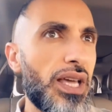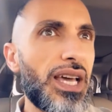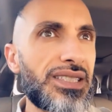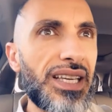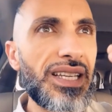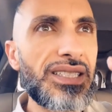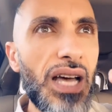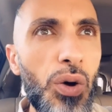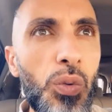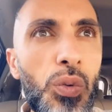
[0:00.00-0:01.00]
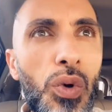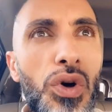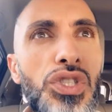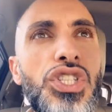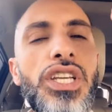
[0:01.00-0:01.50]
is gonna start
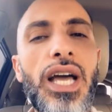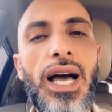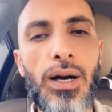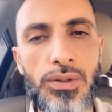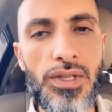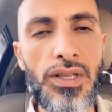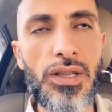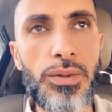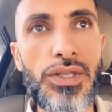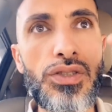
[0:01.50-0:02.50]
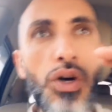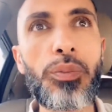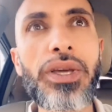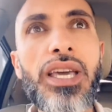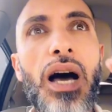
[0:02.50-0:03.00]
washing out a little bit, so
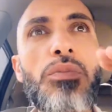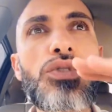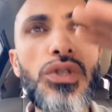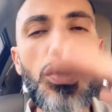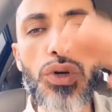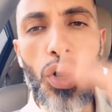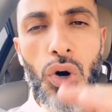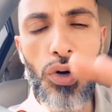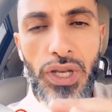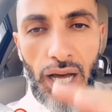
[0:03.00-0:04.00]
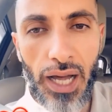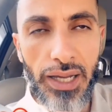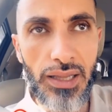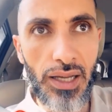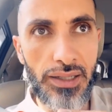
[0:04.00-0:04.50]
it becomes your own
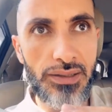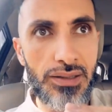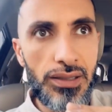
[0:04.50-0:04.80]
highlight.